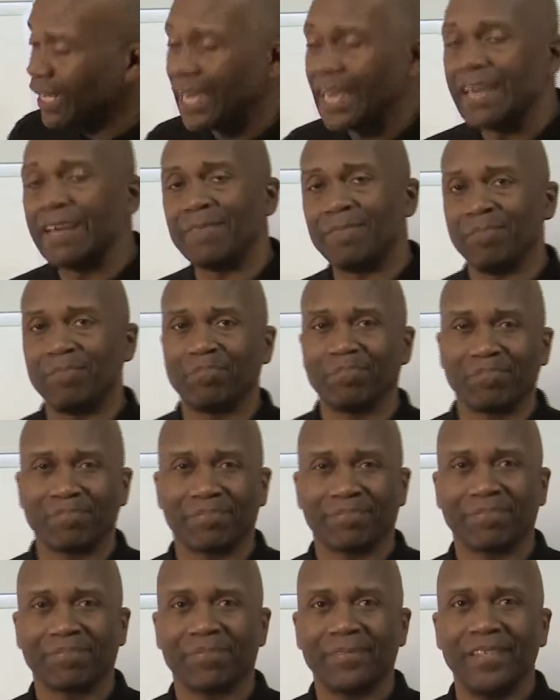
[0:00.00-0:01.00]
M.
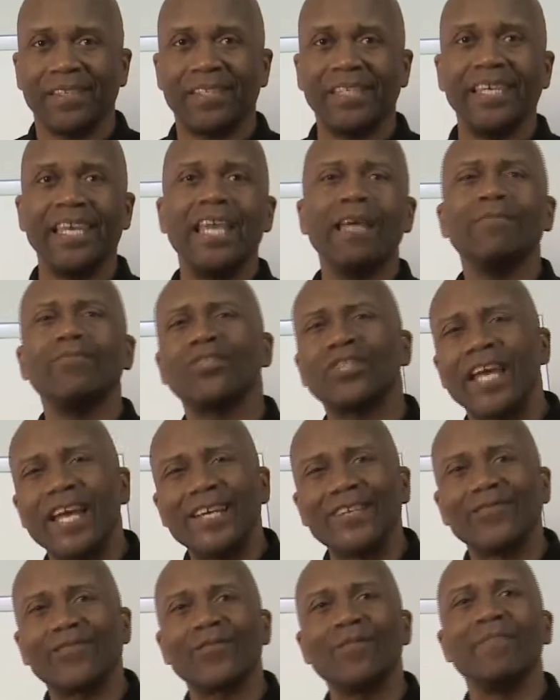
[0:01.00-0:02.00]
The M
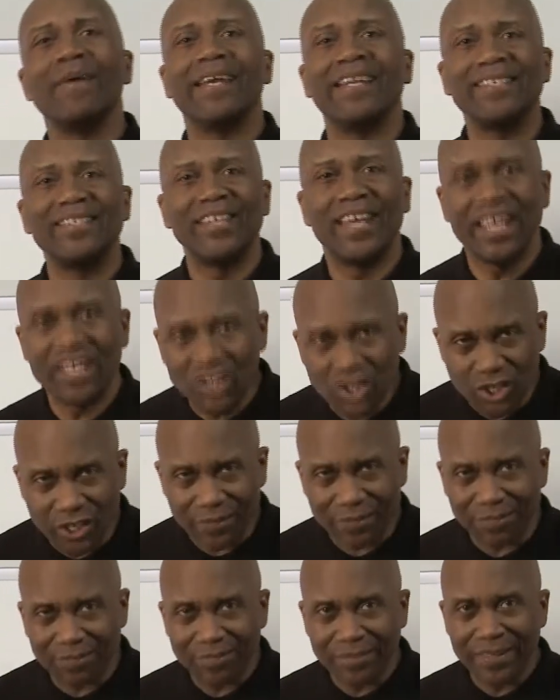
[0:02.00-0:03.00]
stands for meditation.
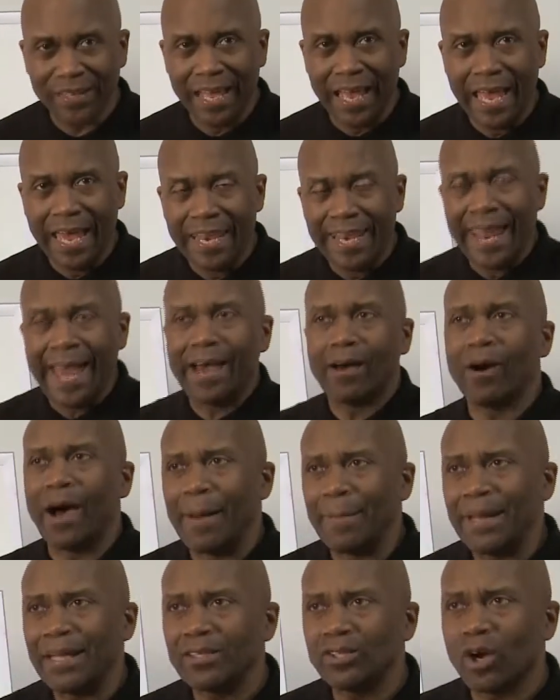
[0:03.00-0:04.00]
Now, I'm
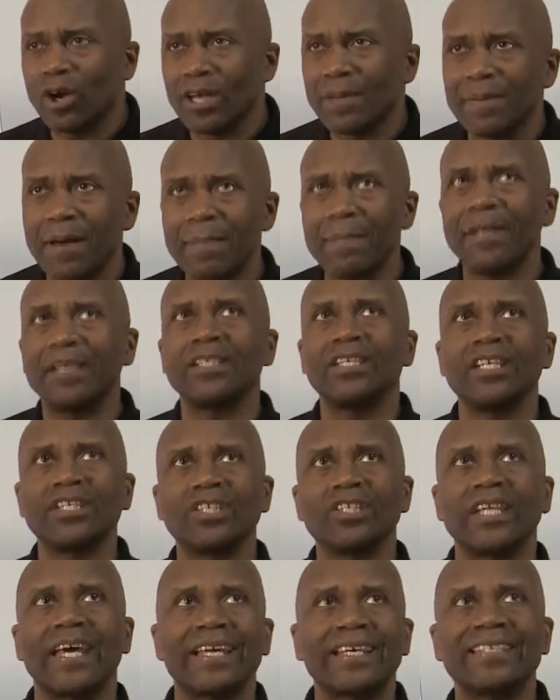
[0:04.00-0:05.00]
not talking about
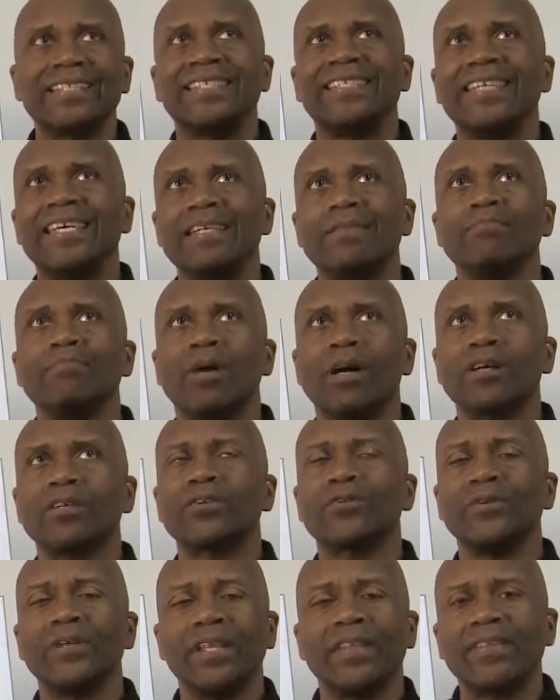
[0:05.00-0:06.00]
meditation like a Zen monk
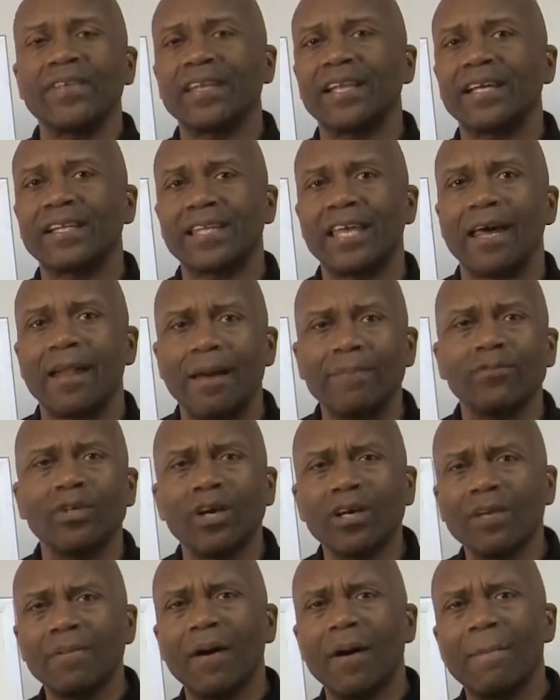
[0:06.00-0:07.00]
or anything like that. I'm
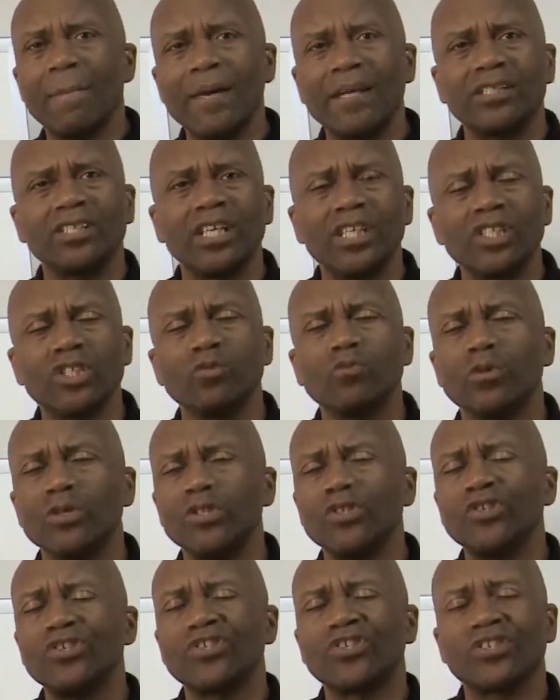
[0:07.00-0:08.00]
talking about meditation where
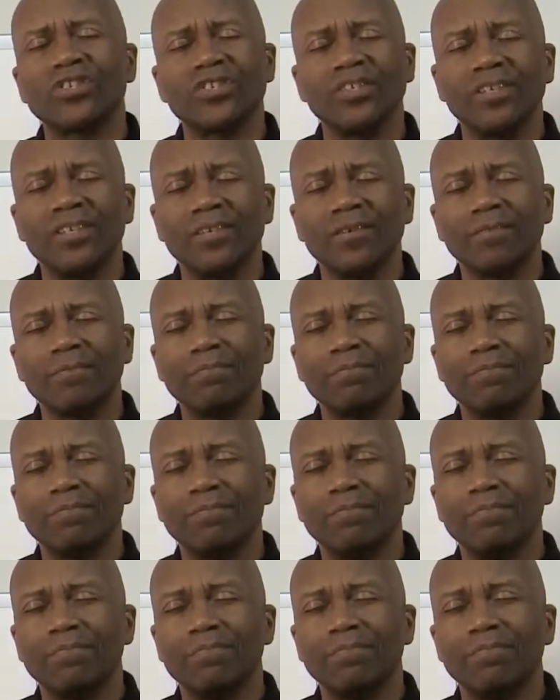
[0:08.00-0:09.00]
you just
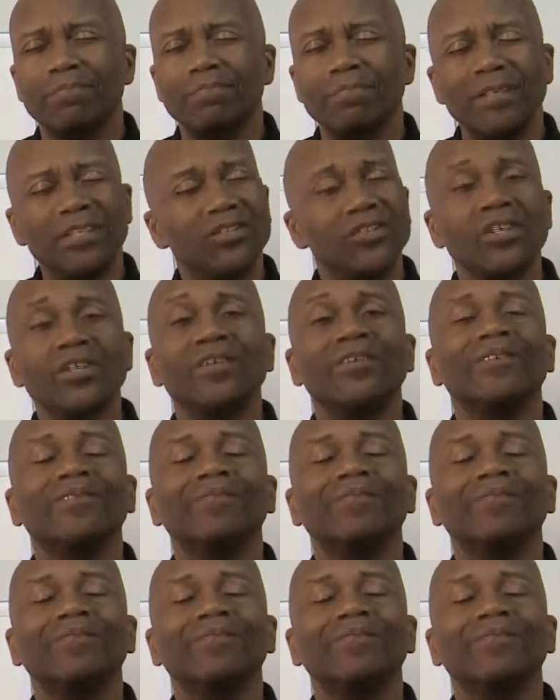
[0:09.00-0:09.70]
be still.